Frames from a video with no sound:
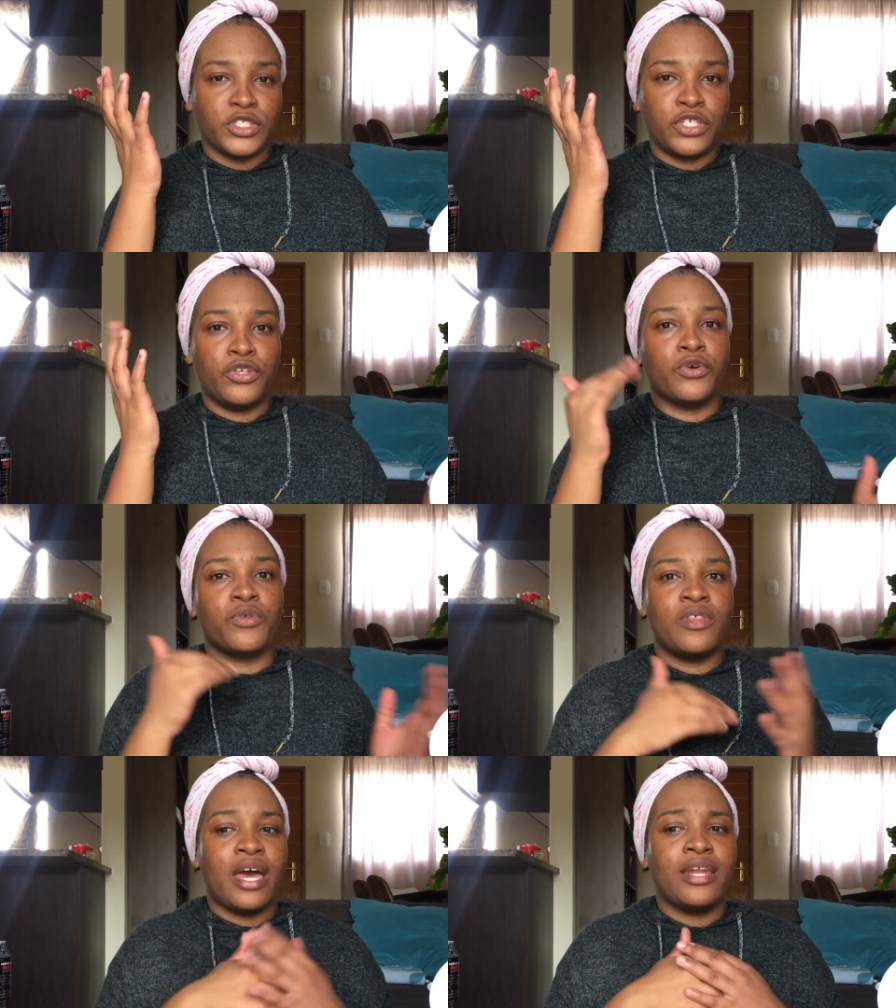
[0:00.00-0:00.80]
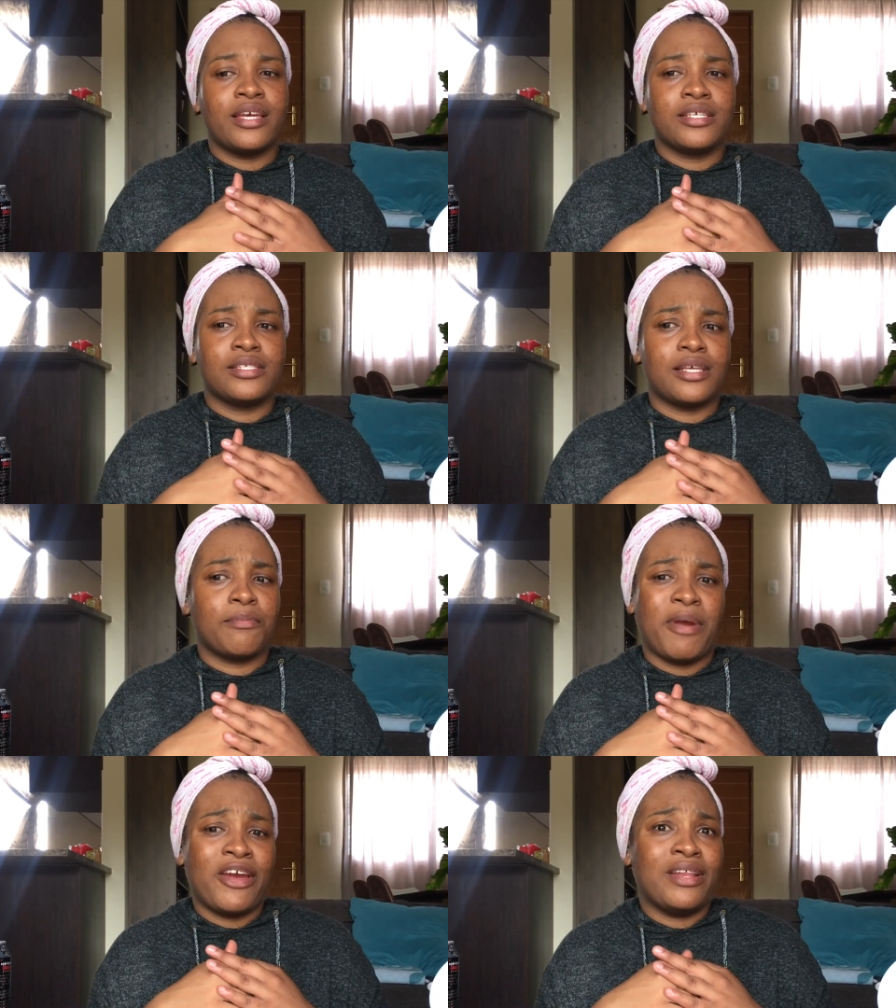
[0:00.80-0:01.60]
you know that is
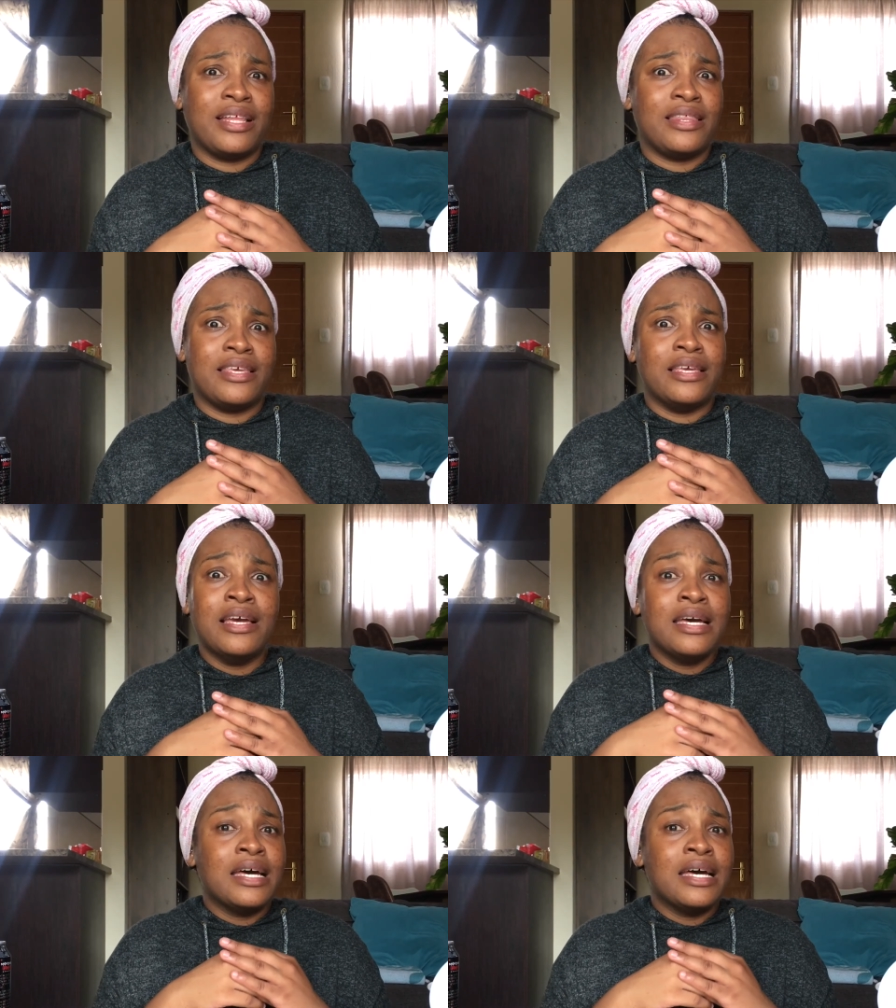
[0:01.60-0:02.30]
apparently the